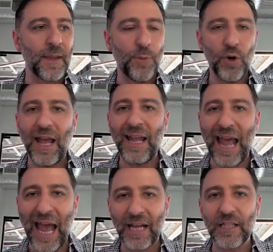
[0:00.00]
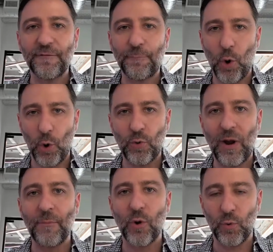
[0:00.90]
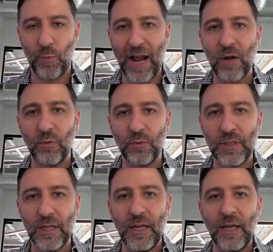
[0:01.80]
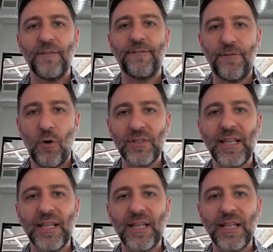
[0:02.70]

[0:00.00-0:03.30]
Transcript: put an active program around folks that